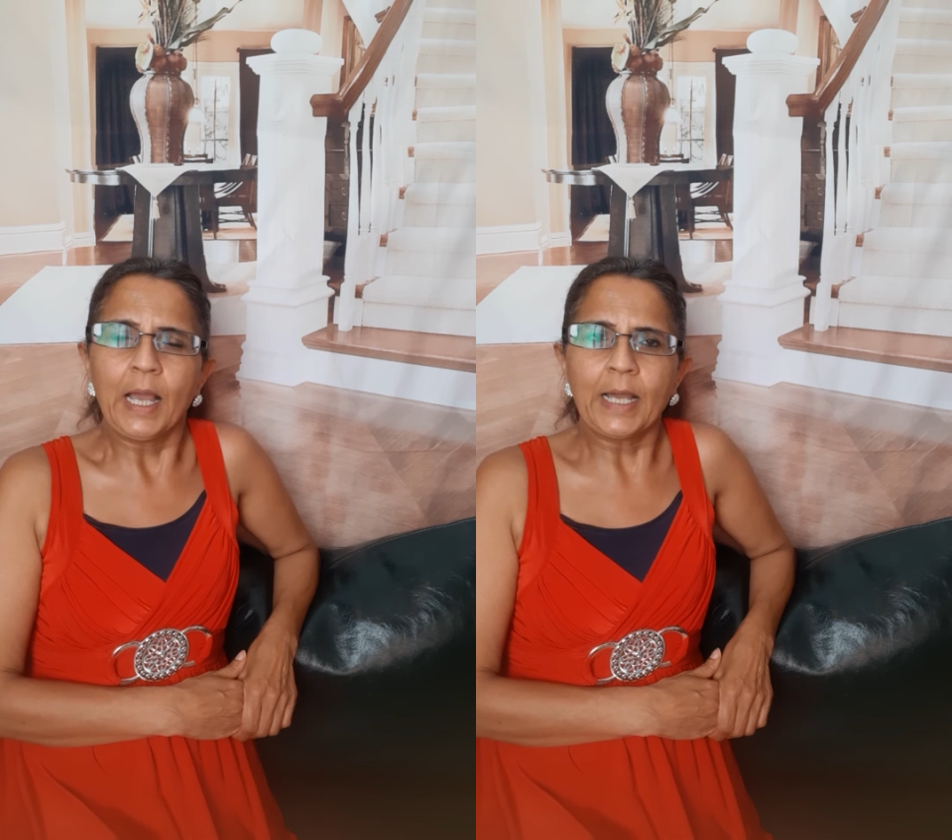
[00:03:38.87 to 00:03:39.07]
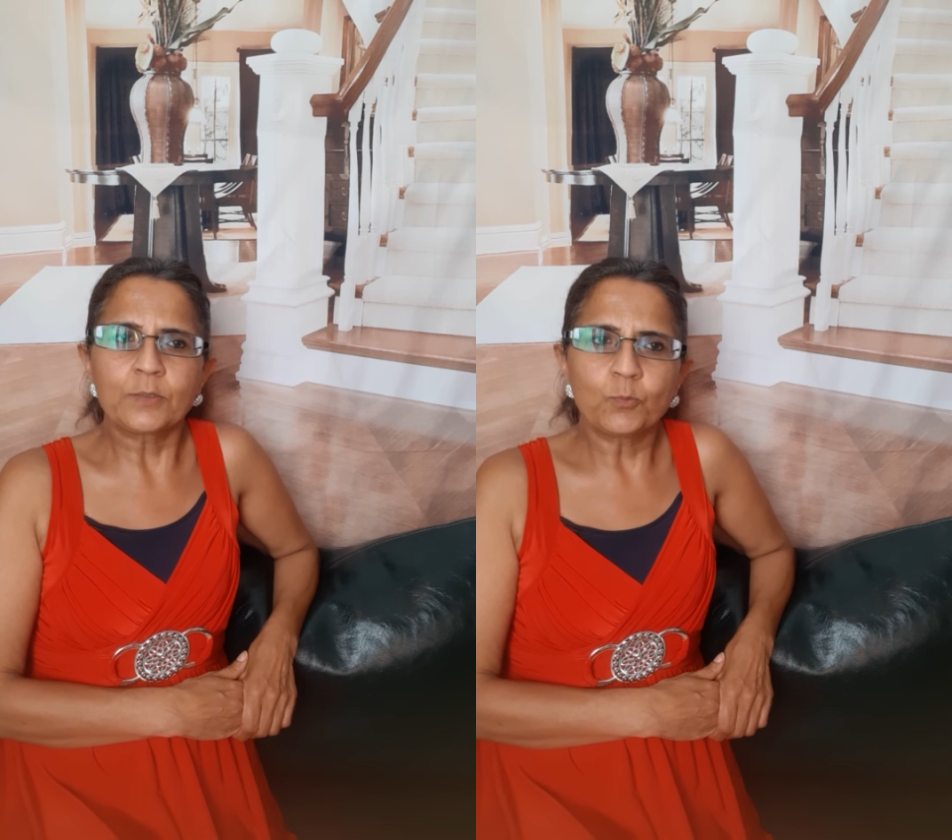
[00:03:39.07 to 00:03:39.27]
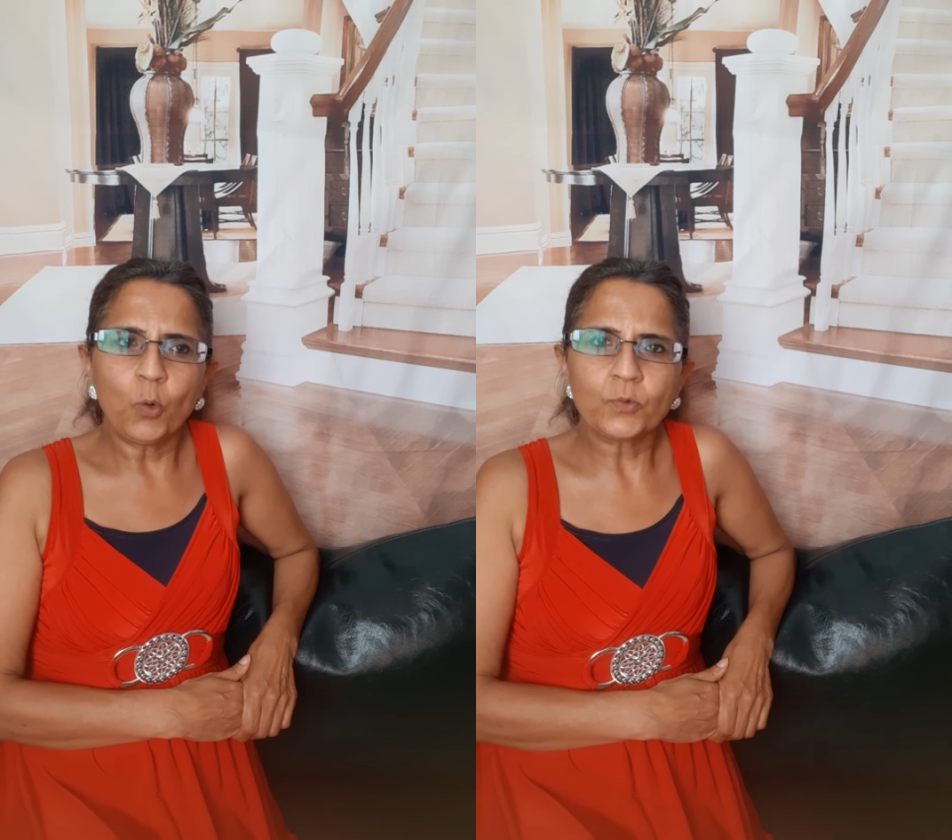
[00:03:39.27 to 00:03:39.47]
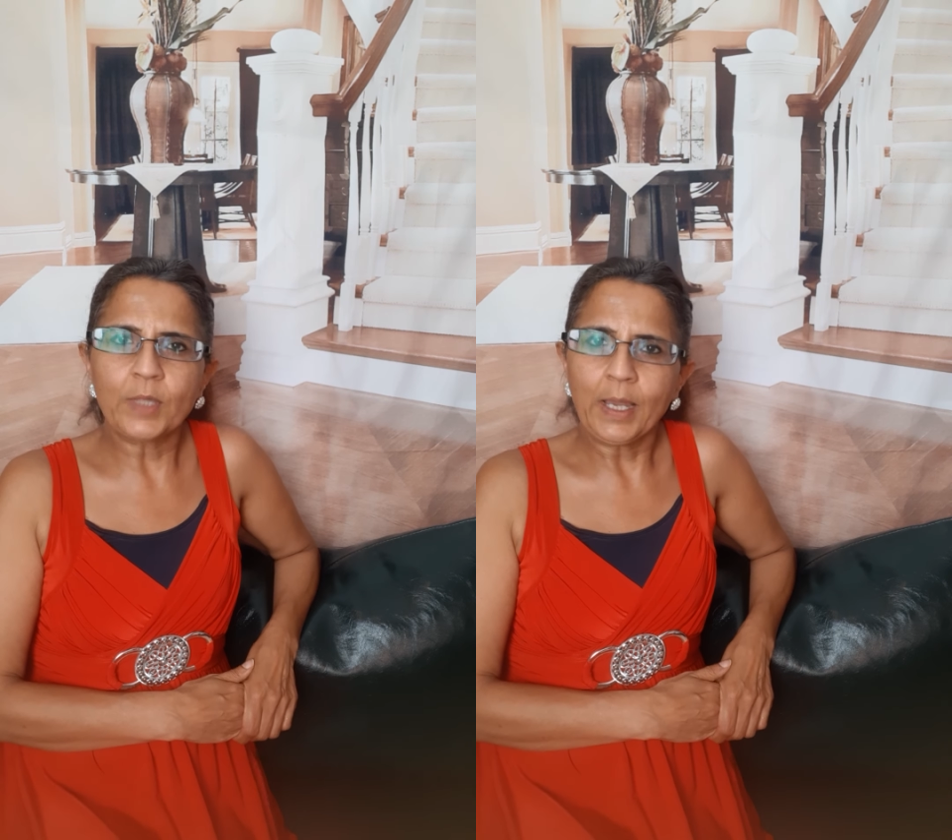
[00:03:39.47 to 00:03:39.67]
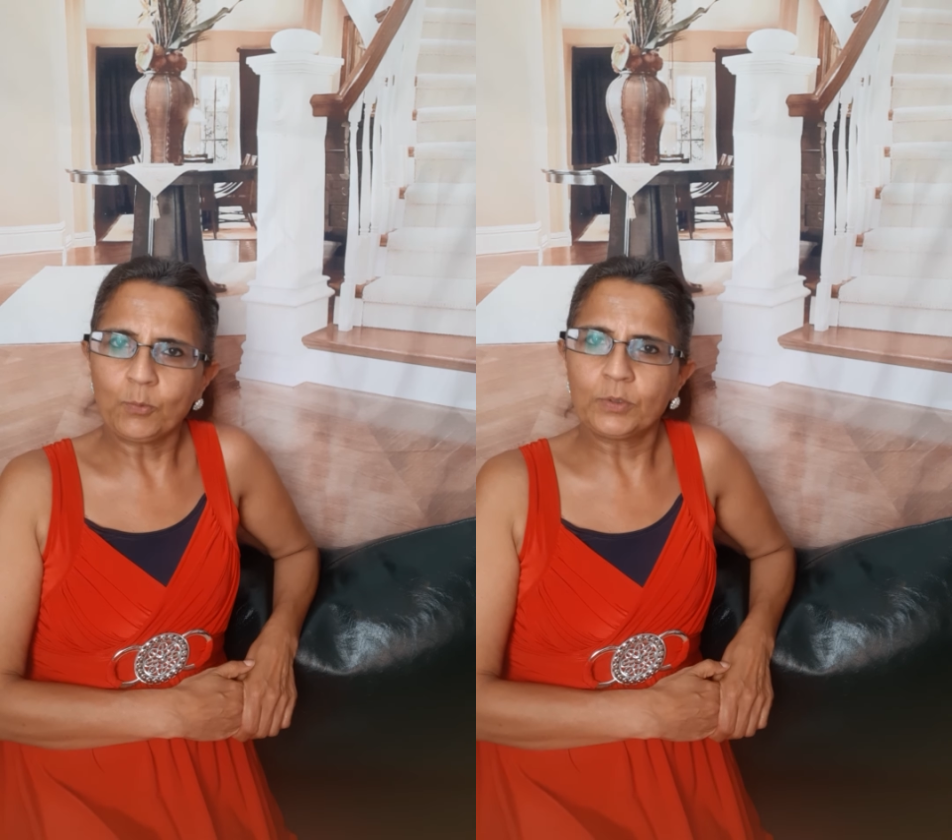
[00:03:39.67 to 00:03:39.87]
And what
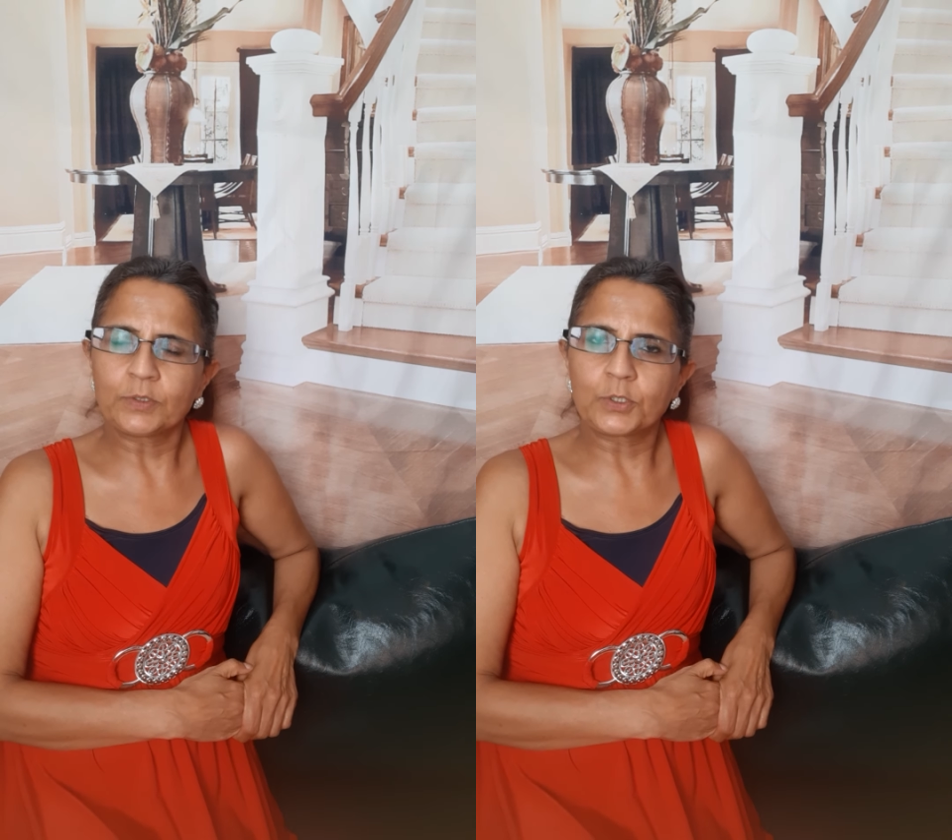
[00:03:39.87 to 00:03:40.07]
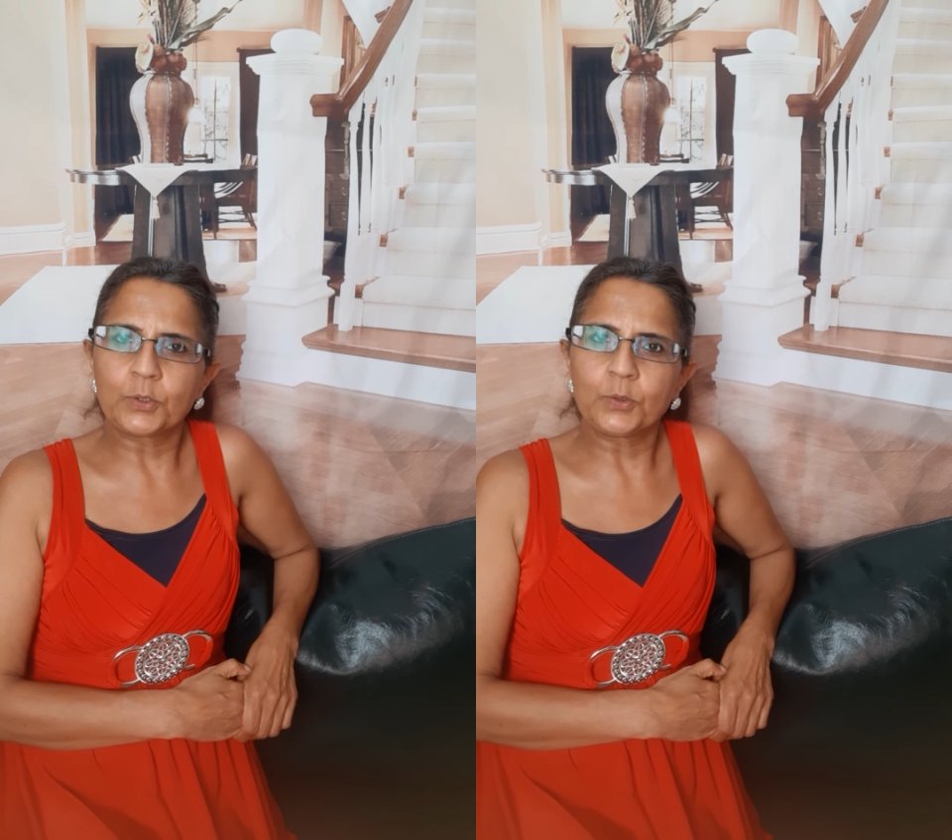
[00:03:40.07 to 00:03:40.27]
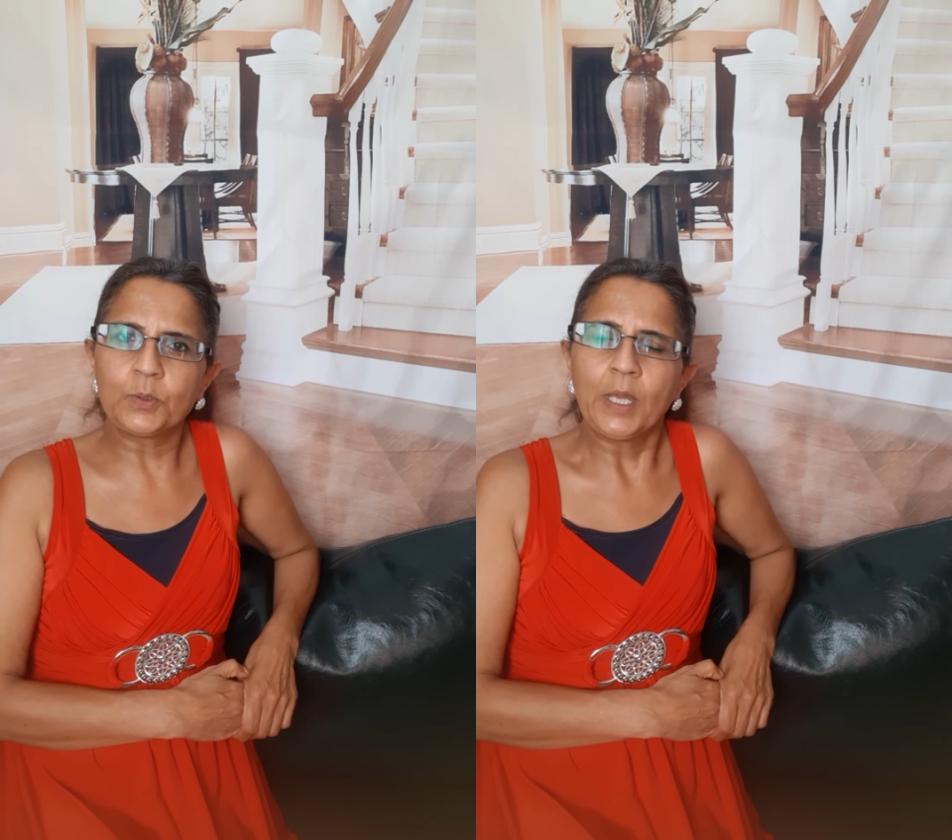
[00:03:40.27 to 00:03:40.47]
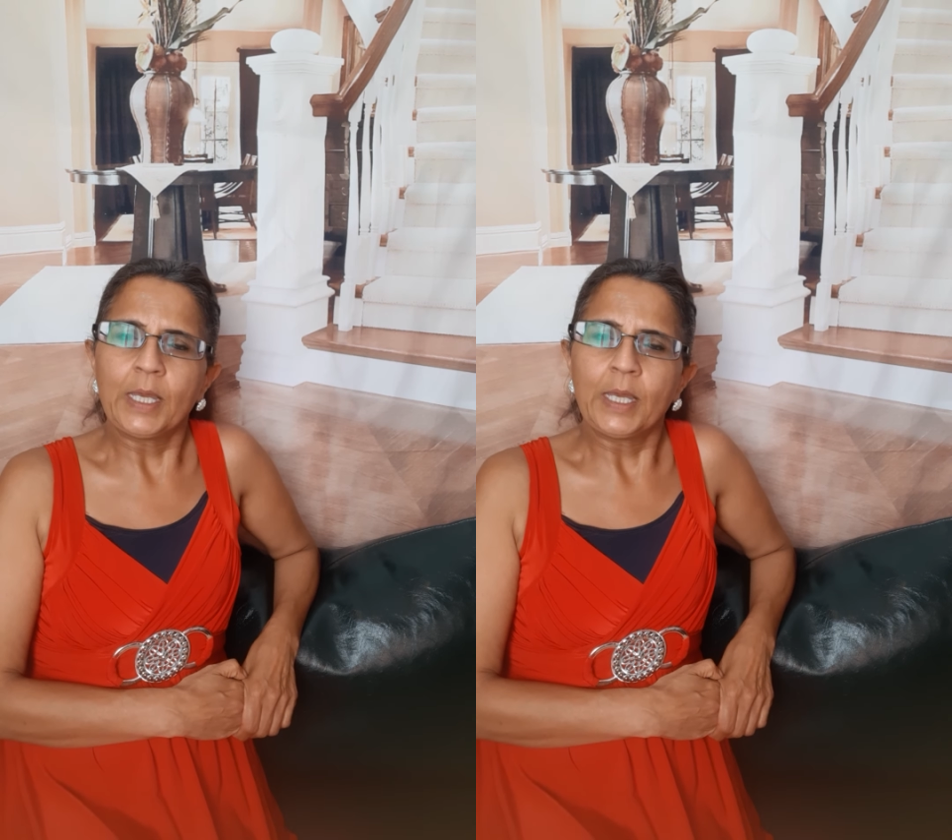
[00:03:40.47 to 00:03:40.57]
that will do